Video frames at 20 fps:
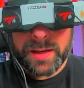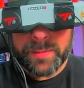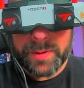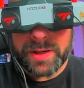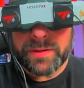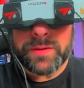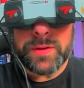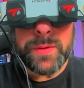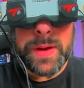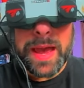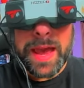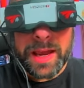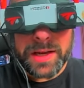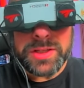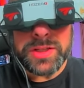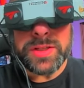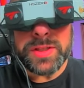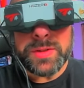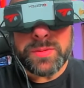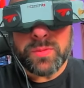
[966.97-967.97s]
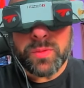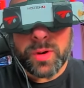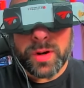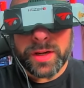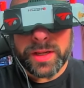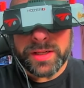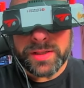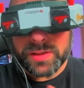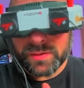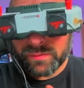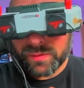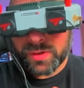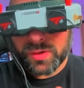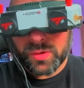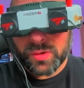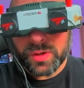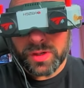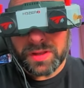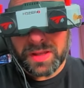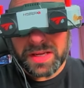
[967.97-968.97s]
But if you actually wanted to
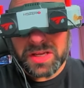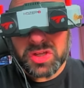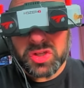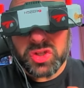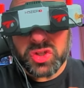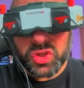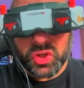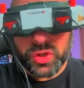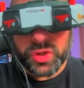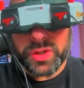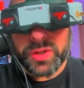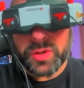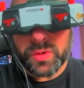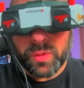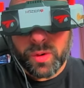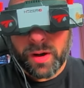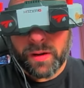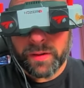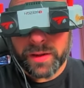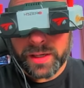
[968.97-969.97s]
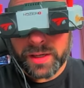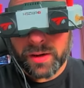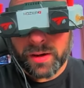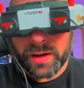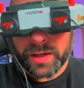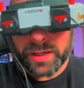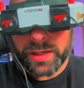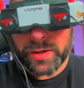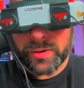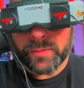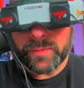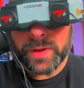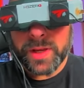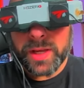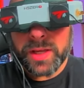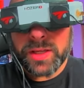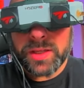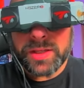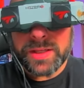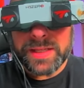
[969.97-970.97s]
record like good quality audio,
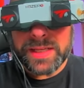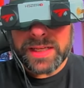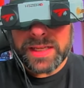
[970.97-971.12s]
you'd